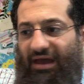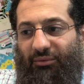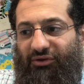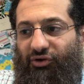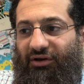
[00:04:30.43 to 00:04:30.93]

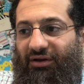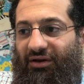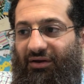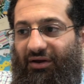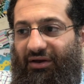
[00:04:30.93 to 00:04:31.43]
And we
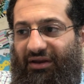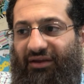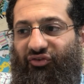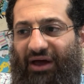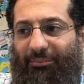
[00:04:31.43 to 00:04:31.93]
took an
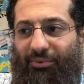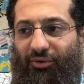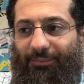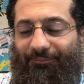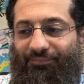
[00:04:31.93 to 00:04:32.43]

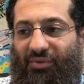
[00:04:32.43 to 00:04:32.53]
example